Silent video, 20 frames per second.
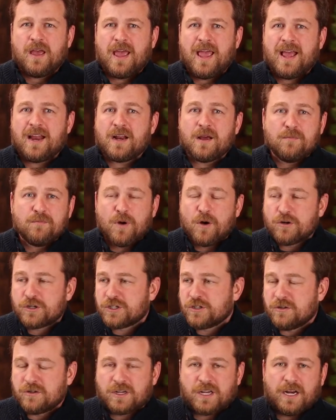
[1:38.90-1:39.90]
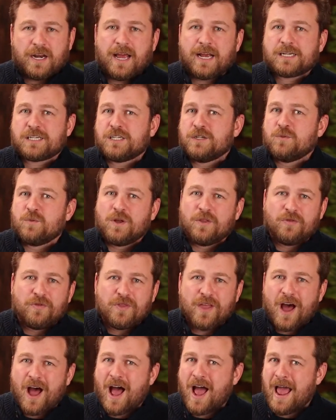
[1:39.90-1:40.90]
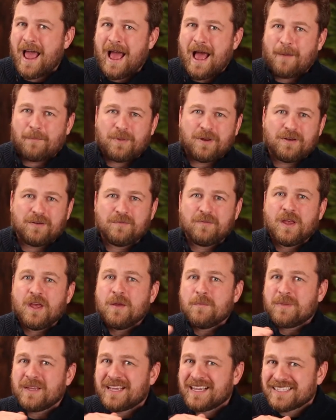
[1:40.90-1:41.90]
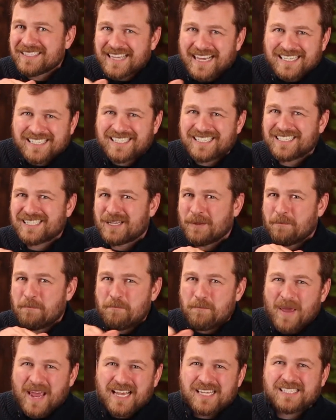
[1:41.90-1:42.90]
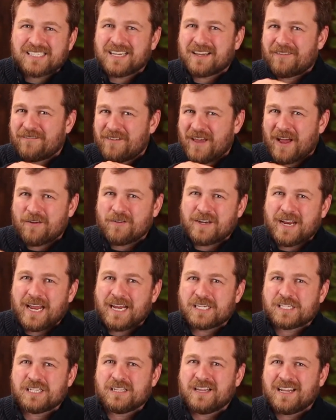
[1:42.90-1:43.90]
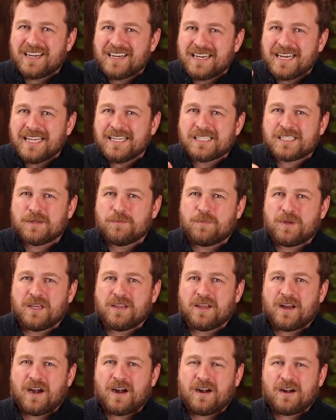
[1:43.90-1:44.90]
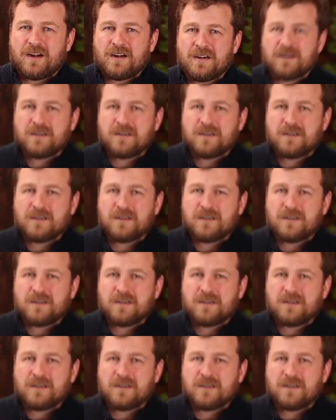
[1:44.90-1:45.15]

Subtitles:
And emotional connection will not happen because that's just the basic foundation that needs to be there.